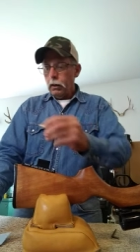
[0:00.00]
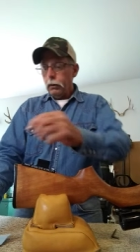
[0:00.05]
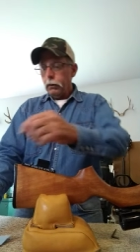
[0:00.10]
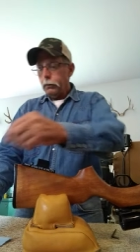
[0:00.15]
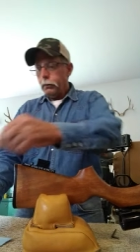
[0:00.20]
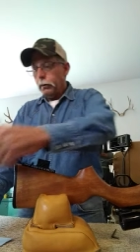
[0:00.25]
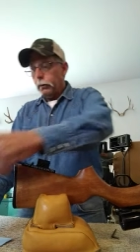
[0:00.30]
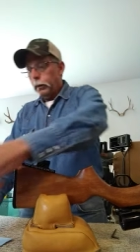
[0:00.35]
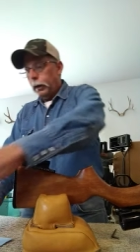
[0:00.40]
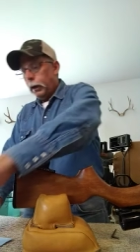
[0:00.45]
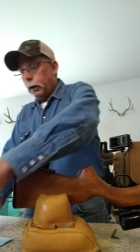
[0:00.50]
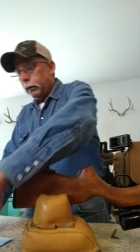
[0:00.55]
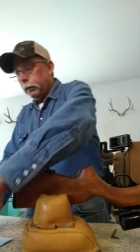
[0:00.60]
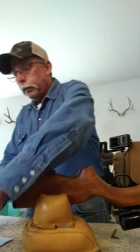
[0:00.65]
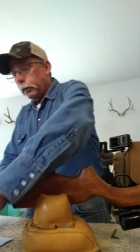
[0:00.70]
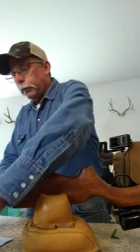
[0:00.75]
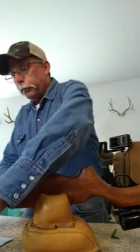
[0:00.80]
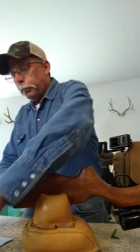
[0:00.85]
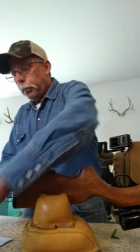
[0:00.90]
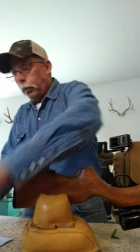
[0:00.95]
So now at
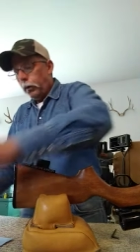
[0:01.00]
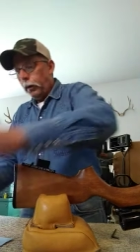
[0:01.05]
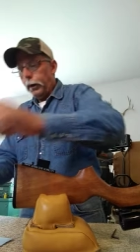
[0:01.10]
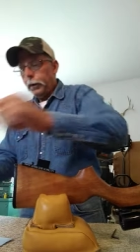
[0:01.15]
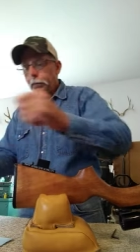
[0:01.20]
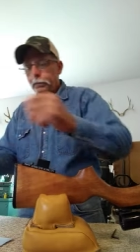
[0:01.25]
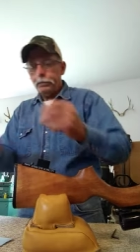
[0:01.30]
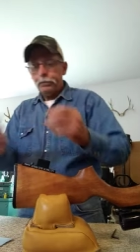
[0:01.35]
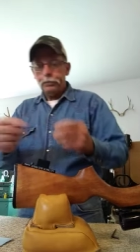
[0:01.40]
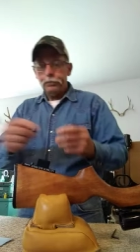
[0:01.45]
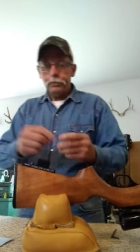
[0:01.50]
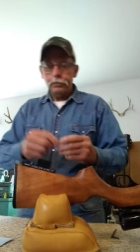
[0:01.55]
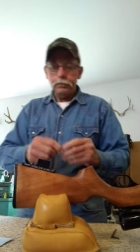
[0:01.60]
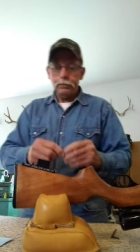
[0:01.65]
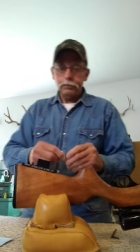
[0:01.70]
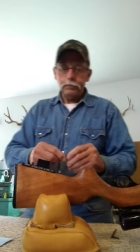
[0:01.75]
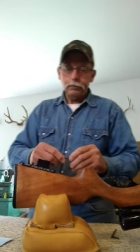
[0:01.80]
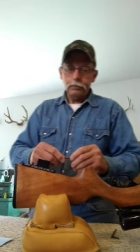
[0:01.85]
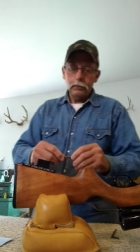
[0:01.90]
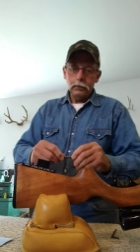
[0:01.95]
this point,
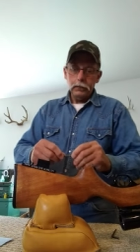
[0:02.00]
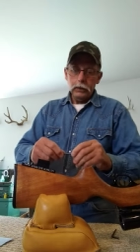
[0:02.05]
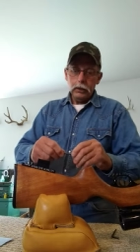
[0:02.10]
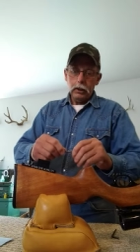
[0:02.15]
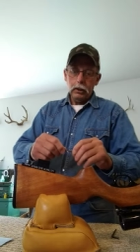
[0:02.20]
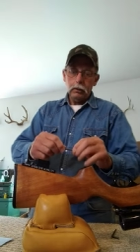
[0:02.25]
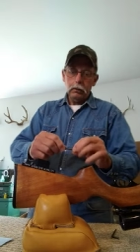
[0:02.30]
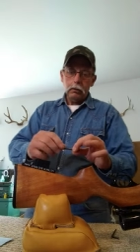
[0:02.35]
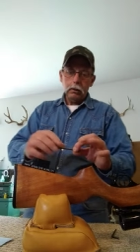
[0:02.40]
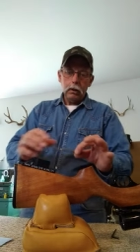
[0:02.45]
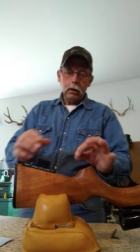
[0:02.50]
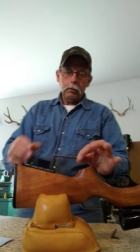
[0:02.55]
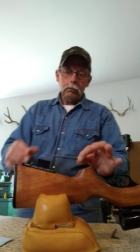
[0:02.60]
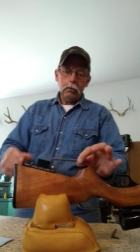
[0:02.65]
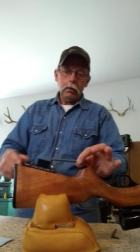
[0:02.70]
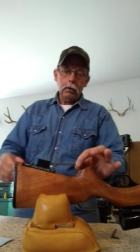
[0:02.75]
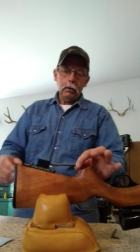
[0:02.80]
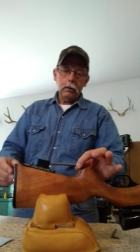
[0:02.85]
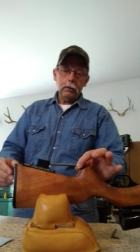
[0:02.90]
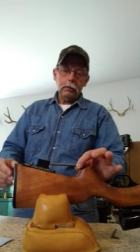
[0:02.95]
you can try to
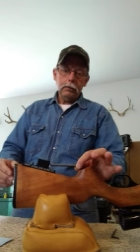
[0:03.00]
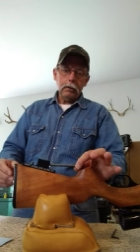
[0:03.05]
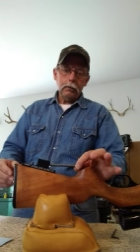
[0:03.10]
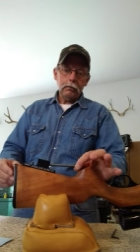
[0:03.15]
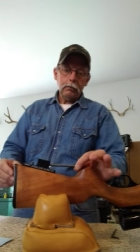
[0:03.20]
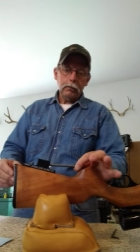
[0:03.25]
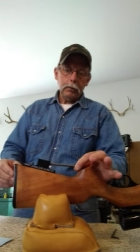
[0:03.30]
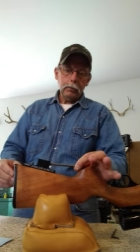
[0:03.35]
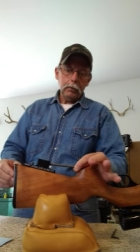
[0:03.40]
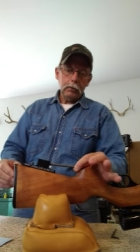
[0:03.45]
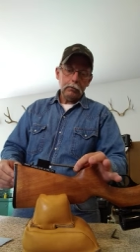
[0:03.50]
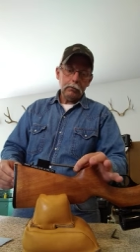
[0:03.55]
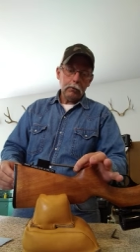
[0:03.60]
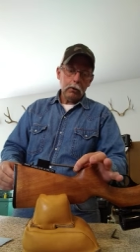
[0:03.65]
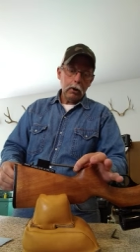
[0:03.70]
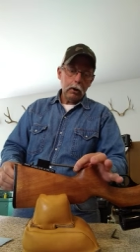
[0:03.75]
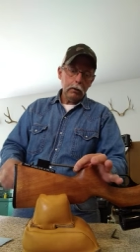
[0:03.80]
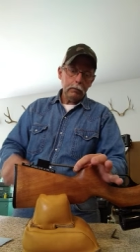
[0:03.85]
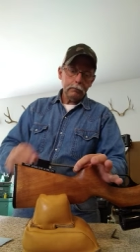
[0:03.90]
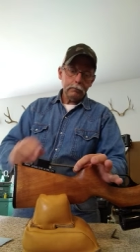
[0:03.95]
run this in from the
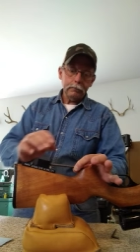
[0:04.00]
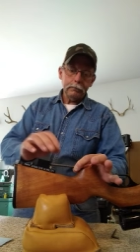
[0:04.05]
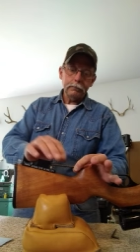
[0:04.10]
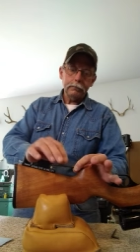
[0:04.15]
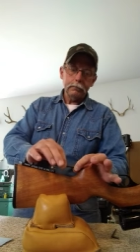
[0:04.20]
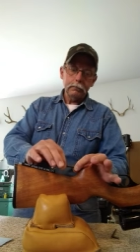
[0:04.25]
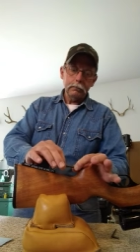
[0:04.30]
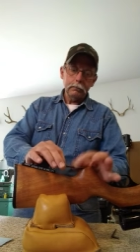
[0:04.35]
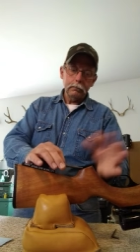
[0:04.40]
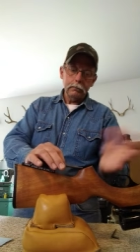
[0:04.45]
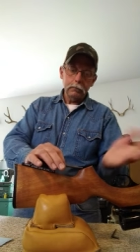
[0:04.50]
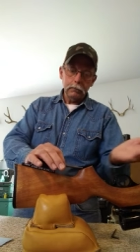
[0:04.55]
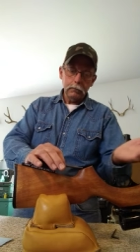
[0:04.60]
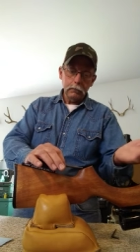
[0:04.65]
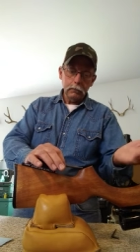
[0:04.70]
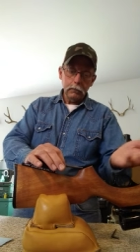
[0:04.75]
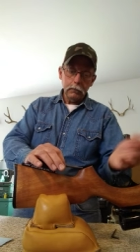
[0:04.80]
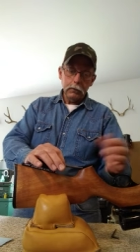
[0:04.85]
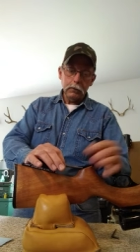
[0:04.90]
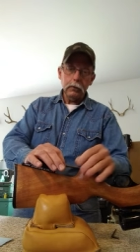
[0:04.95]
front.
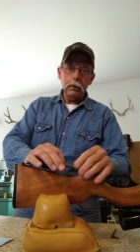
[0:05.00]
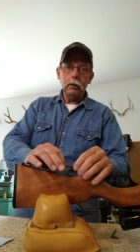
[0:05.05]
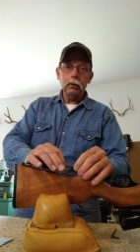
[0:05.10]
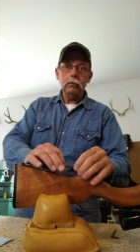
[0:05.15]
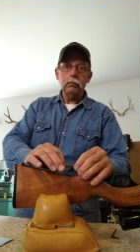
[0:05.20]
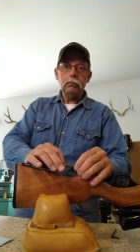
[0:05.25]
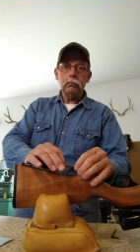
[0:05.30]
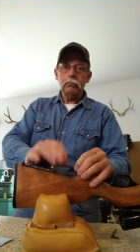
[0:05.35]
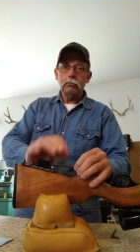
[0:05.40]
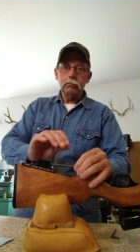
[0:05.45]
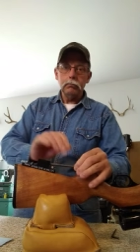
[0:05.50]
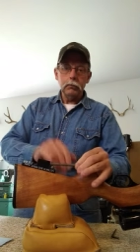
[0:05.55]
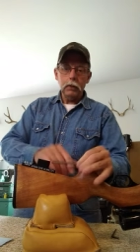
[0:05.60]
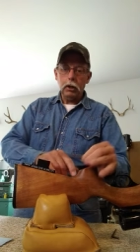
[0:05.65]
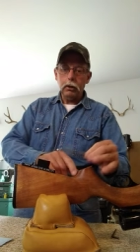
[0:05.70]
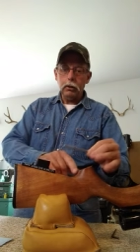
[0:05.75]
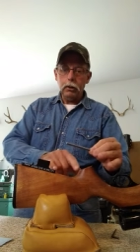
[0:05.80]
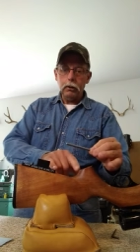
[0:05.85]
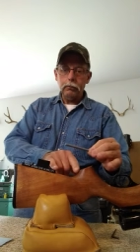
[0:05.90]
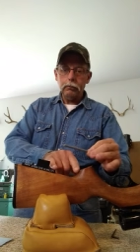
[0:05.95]
Still
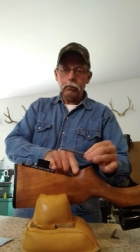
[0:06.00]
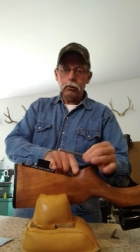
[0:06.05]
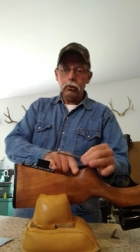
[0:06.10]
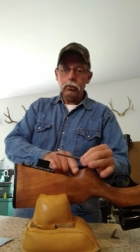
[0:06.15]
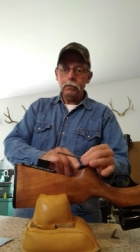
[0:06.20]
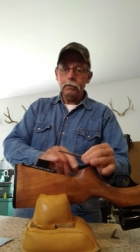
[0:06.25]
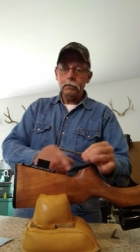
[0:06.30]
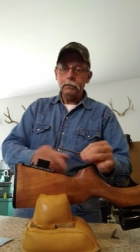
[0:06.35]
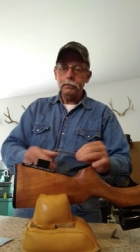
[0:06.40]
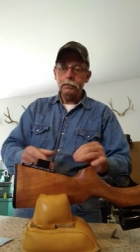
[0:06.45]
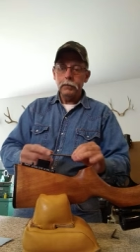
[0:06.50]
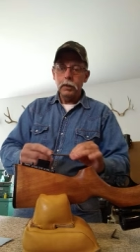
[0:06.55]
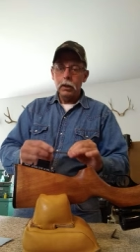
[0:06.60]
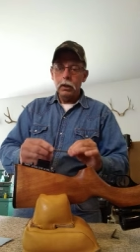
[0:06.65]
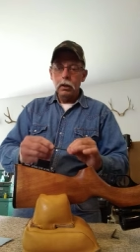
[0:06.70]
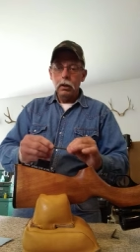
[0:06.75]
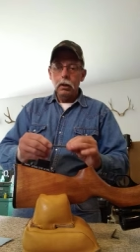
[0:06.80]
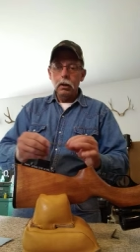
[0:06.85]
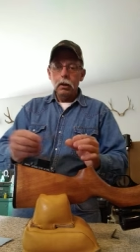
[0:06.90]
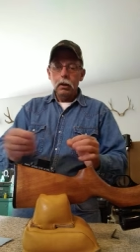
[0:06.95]
not enough room.
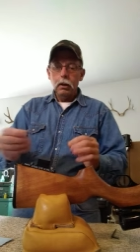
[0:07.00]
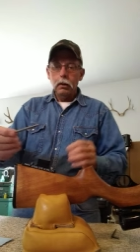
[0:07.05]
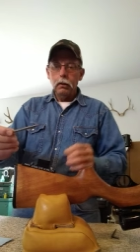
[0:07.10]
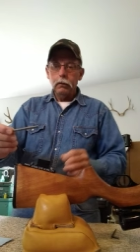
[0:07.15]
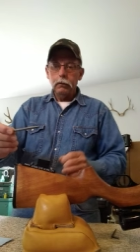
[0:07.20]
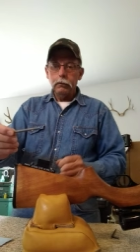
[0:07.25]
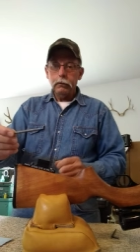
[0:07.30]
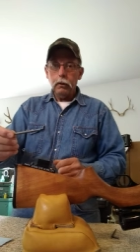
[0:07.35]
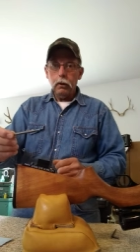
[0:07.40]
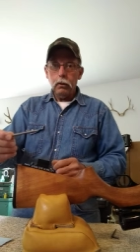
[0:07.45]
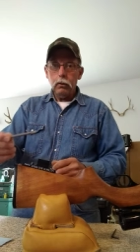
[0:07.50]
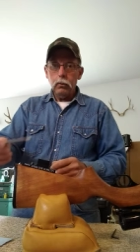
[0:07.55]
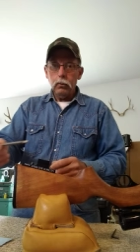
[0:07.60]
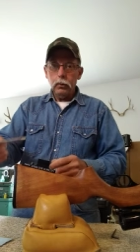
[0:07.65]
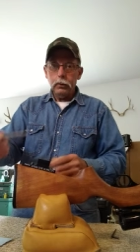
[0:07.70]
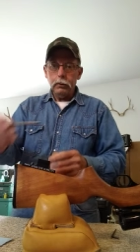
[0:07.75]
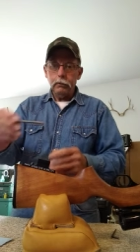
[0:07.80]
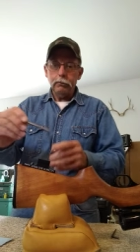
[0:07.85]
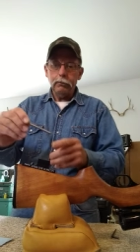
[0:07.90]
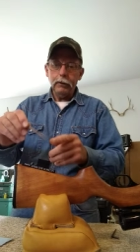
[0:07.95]
So
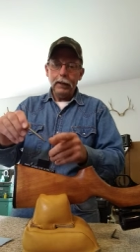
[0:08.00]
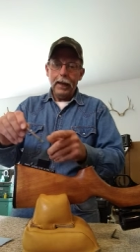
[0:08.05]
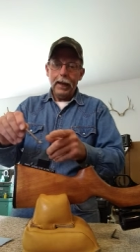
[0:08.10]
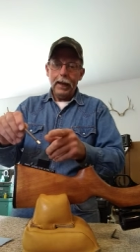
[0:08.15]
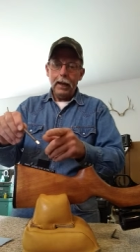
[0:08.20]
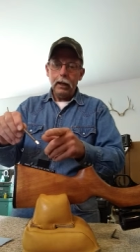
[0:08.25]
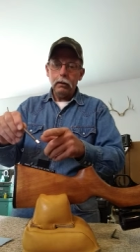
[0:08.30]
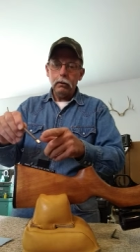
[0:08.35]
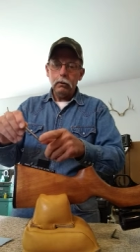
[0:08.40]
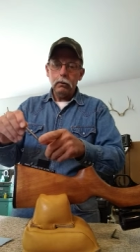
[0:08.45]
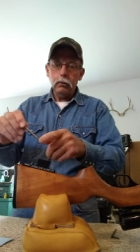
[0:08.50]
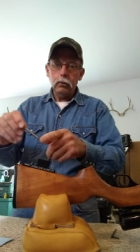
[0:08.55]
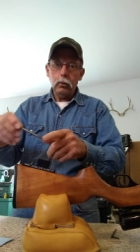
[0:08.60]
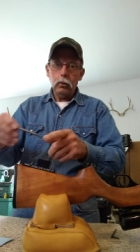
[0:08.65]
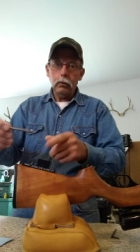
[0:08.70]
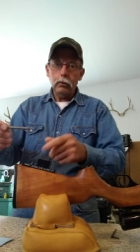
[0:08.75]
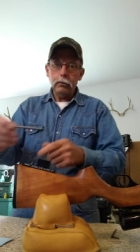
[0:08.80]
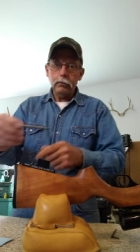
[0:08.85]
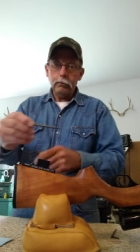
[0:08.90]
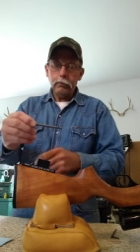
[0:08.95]
with the flat
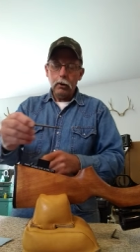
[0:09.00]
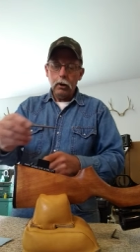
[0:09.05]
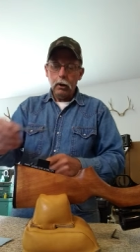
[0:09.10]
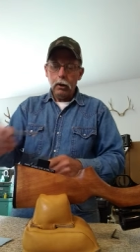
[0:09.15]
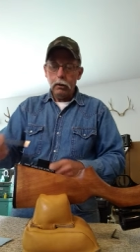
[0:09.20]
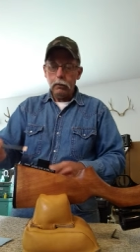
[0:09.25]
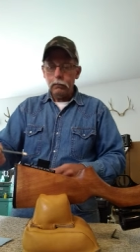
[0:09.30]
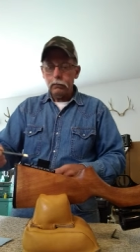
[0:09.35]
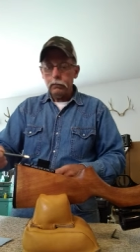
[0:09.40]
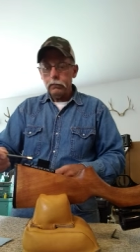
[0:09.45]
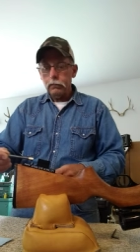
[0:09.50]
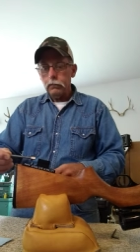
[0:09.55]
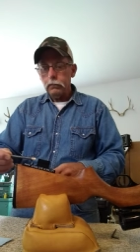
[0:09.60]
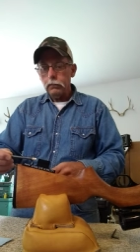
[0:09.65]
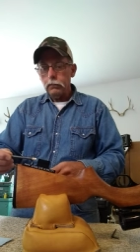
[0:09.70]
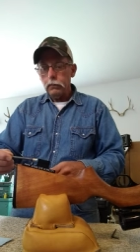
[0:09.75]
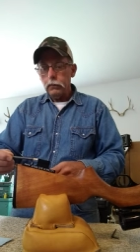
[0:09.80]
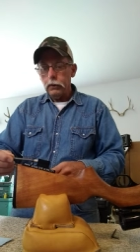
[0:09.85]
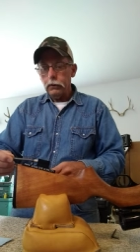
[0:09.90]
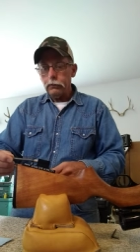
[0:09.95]
towards the front,
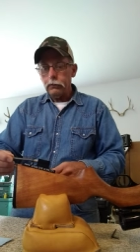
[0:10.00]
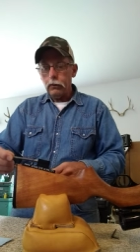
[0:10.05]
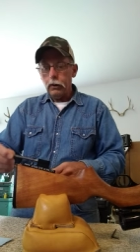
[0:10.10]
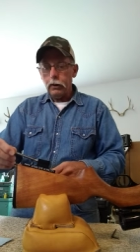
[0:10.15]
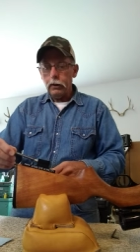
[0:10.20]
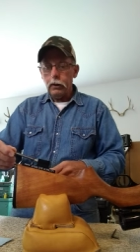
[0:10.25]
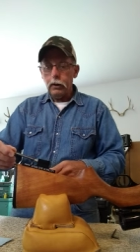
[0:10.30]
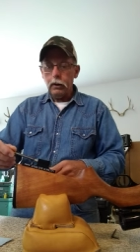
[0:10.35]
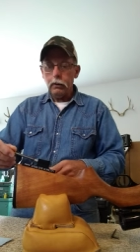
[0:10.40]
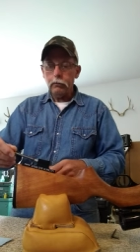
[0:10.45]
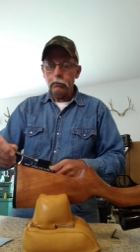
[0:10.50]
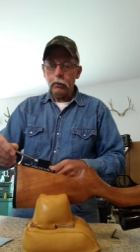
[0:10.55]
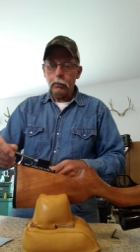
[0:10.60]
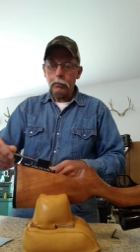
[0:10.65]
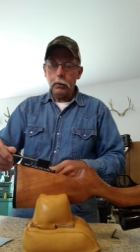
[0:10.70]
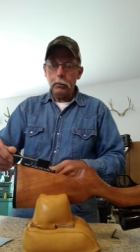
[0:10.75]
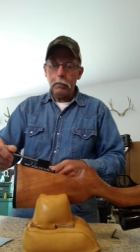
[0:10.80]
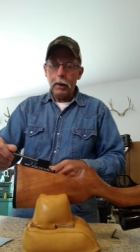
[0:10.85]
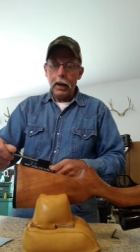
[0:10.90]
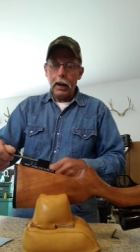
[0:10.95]
just thread it in
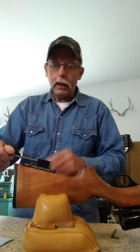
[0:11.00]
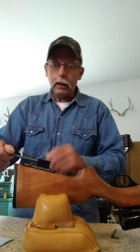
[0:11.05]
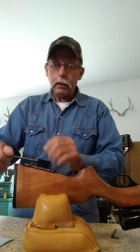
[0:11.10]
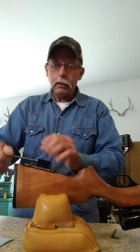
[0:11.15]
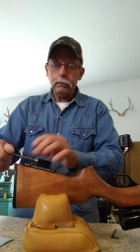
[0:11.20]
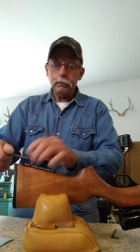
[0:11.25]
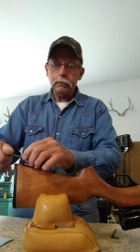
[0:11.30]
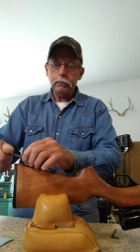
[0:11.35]
from the back.